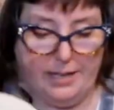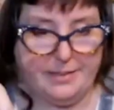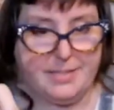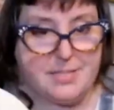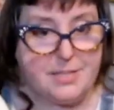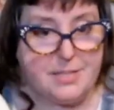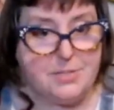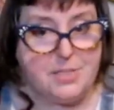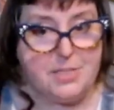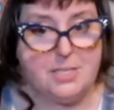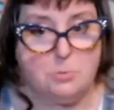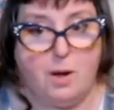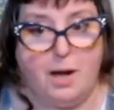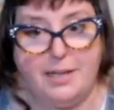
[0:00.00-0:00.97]
this goes
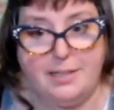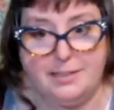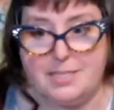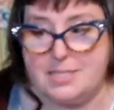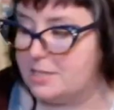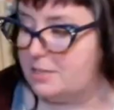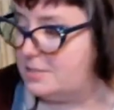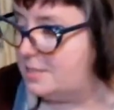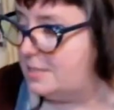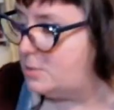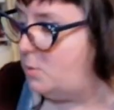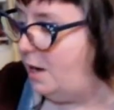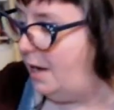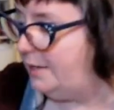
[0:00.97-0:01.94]
this wide and this goes
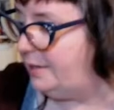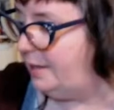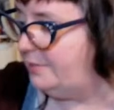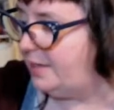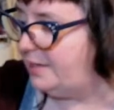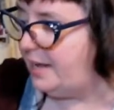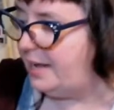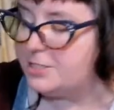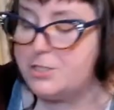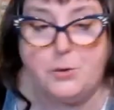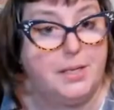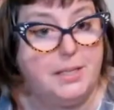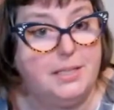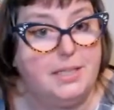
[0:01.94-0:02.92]
this wide, and then
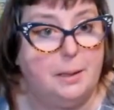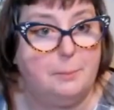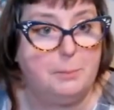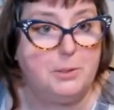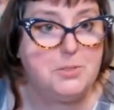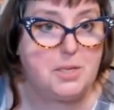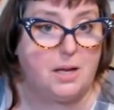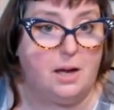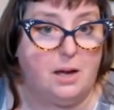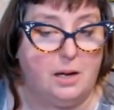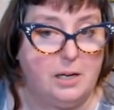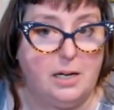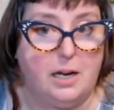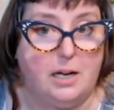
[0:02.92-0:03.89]
entering the numbers
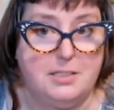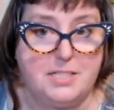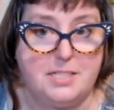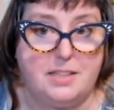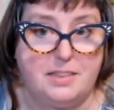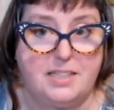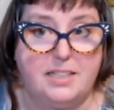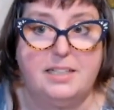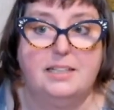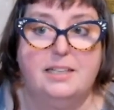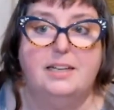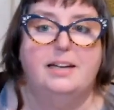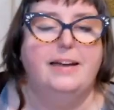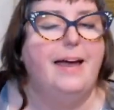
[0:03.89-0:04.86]
onto the thing.
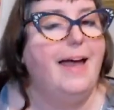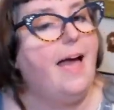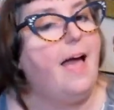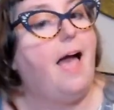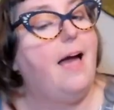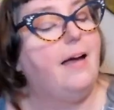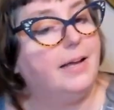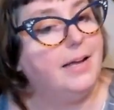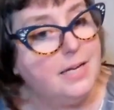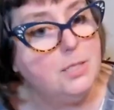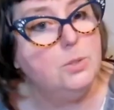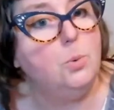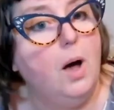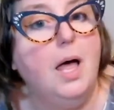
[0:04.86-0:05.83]
And
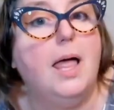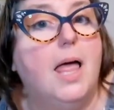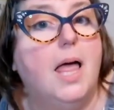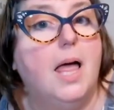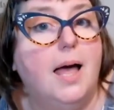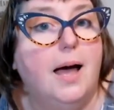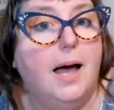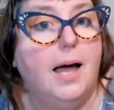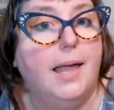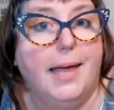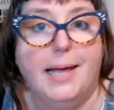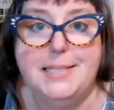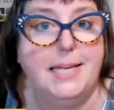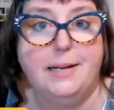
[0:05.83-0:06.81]
guess what?
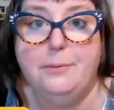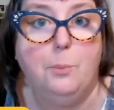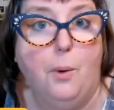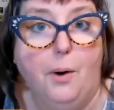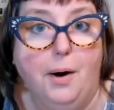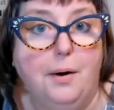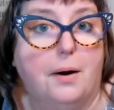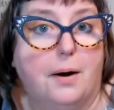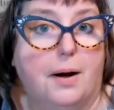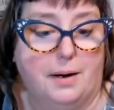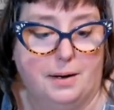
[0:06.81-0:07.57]
It didn't work.